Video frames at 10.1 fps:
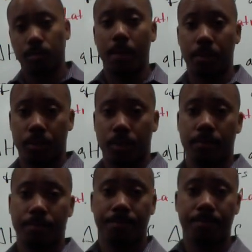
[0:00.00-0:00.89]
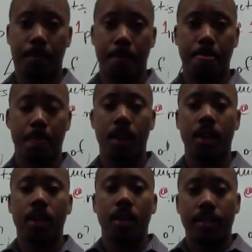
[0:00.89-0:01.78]
temperature.
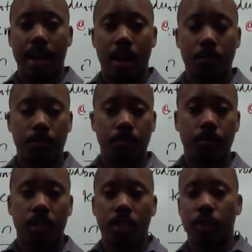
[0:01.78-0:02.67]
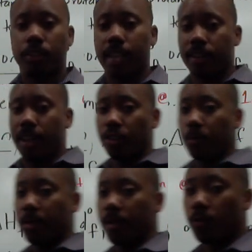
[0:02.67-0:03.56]
Now, your standard
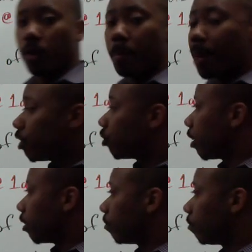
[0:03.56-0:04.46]
enthalpy of formation,